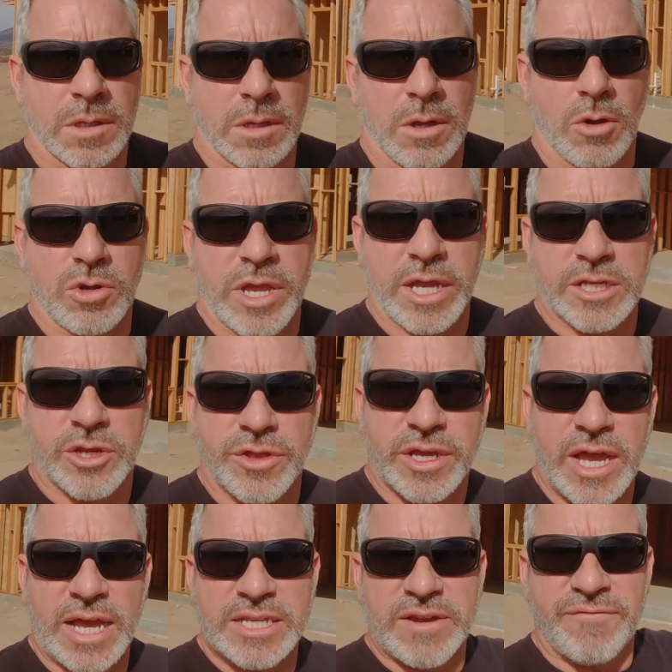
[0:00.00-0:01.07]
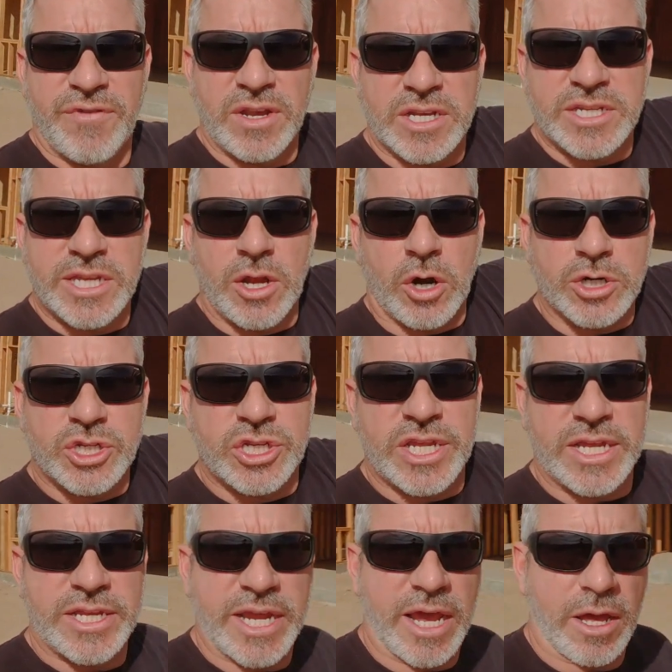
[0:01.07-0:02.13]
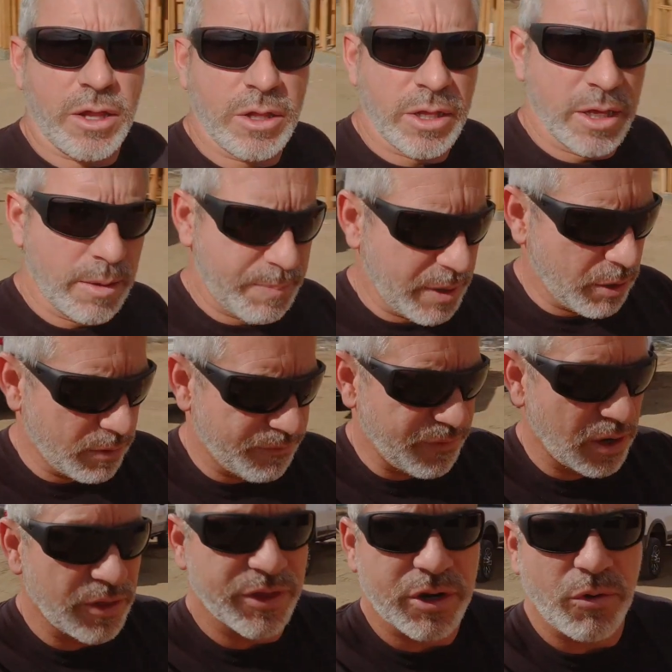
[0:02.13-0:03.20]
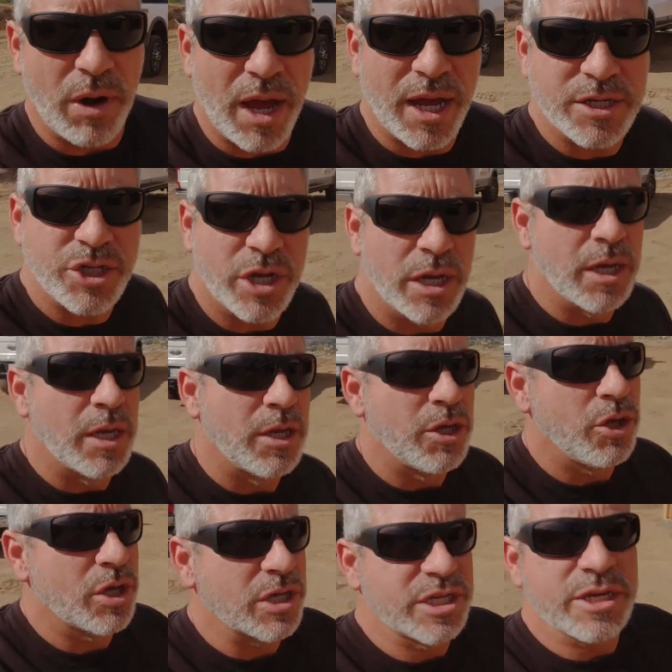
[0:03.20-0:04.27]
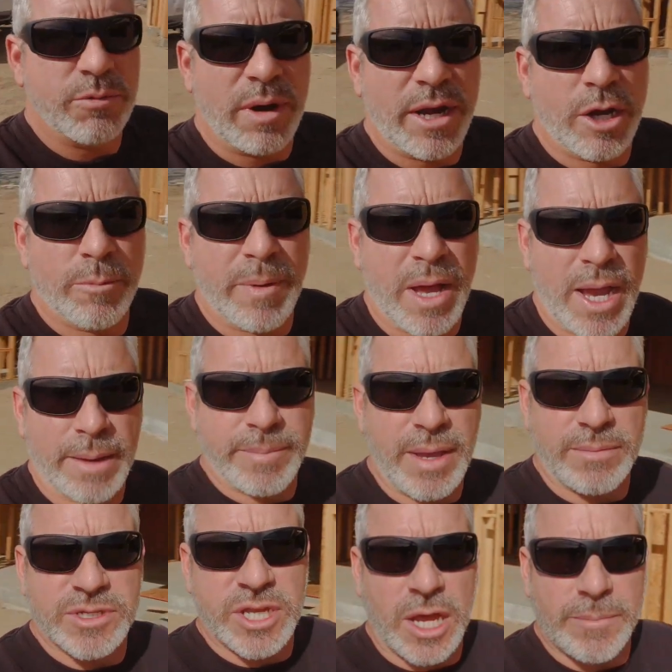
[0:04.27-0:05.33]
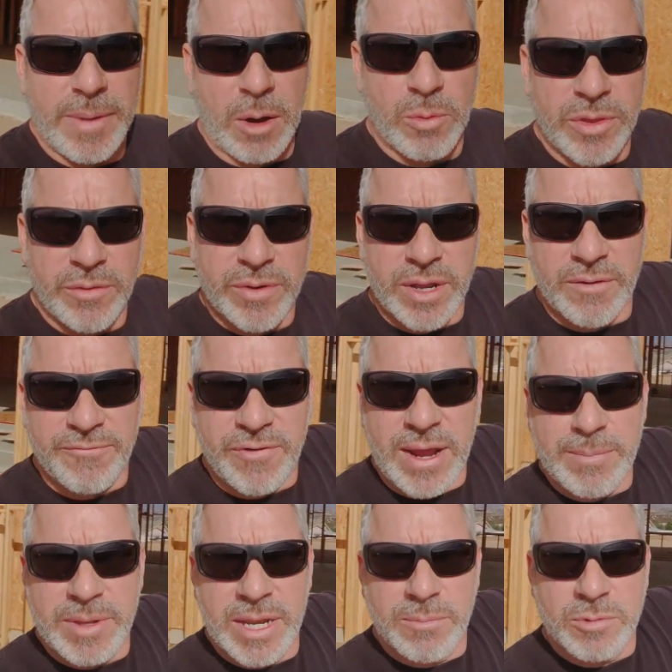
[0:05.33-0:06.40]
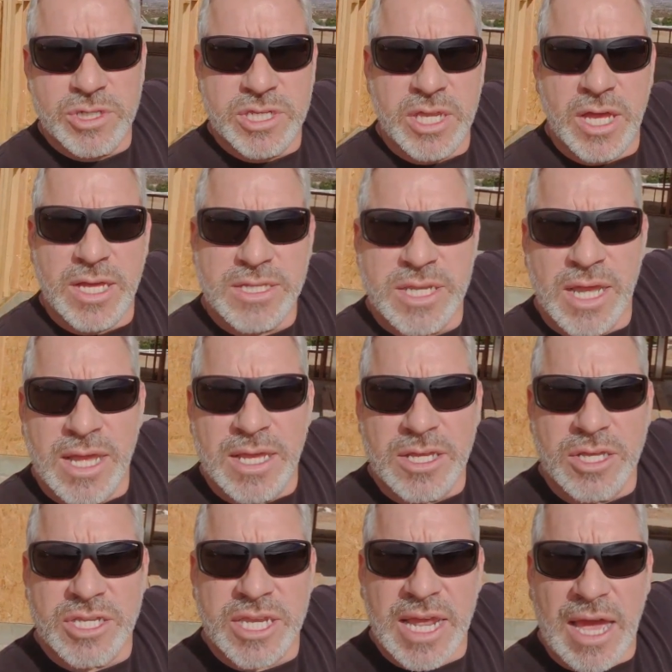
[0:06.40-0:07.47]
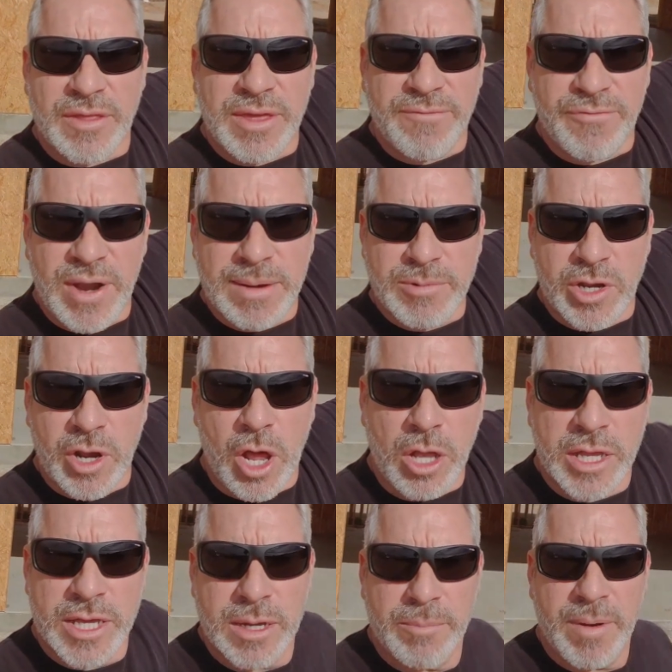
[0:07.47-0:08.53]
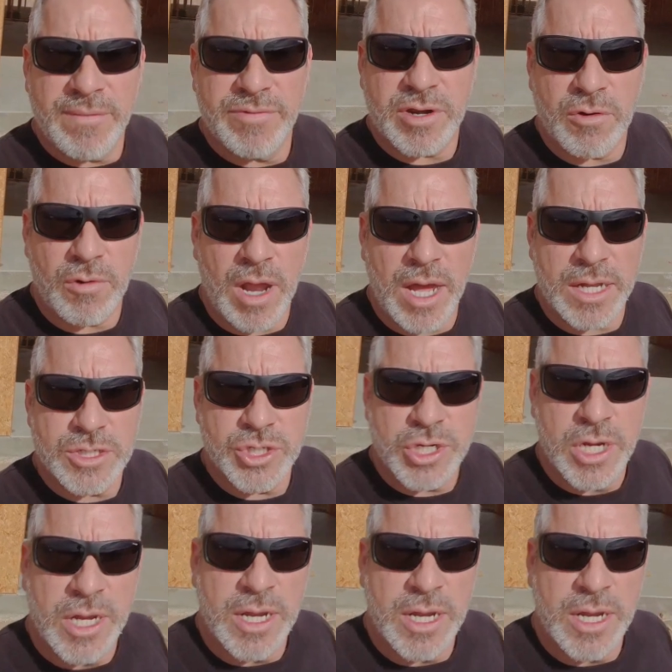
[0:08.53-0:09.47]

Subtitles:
Okay, so the guys have finished the arch detail up here in front of the garage. You can see right here behind me, I was talking about where they were gonna frame it in with studs. You see how they framed it all in above the garage?